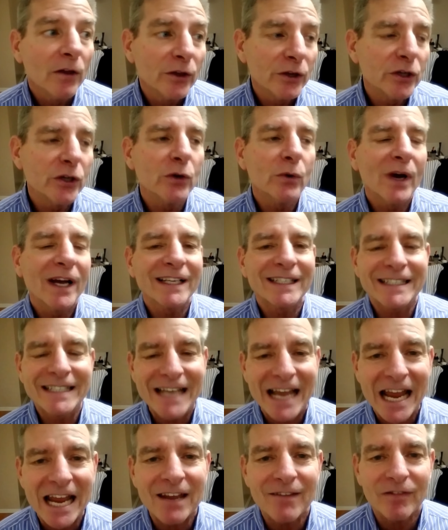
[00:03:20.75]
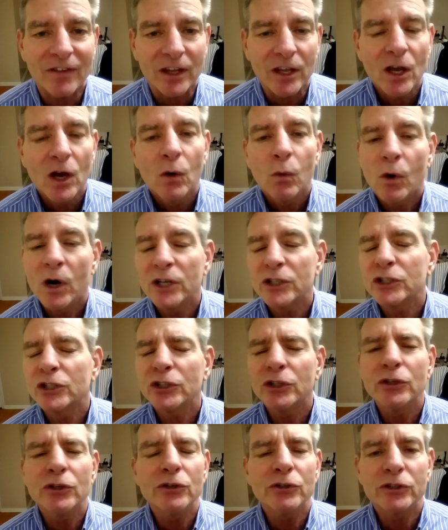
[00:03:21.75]
The U.S. Navy wants
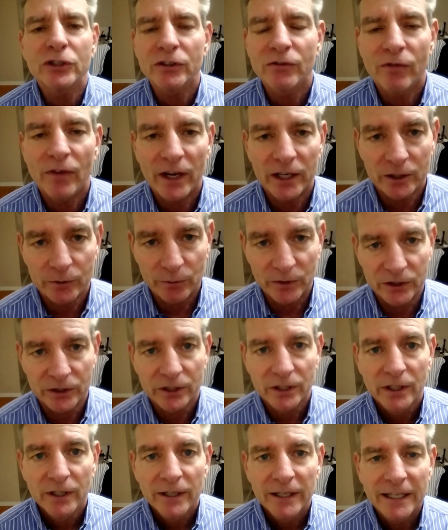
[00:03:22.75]
huge investments